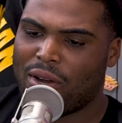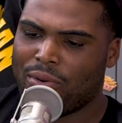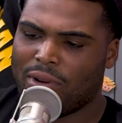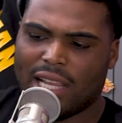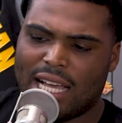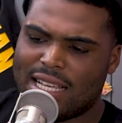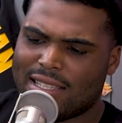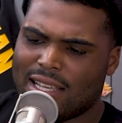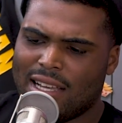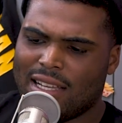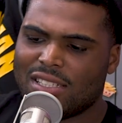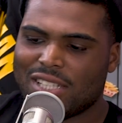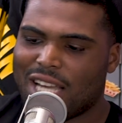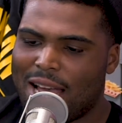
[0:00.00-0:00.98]
I realized
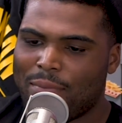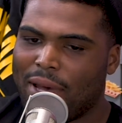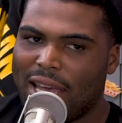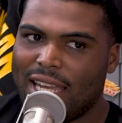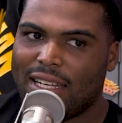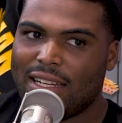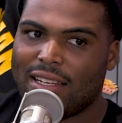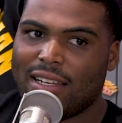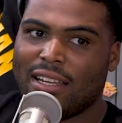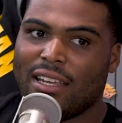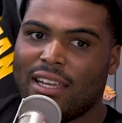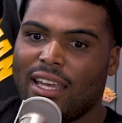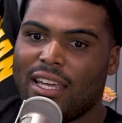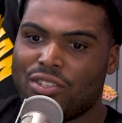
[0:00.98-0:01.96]
Sean Payton
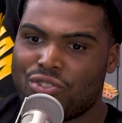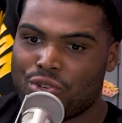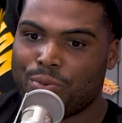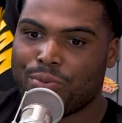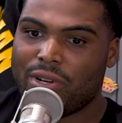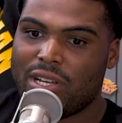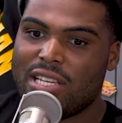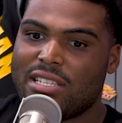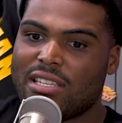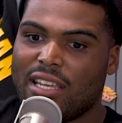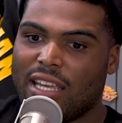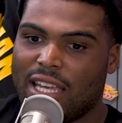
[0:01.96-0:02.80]
and Drew Brees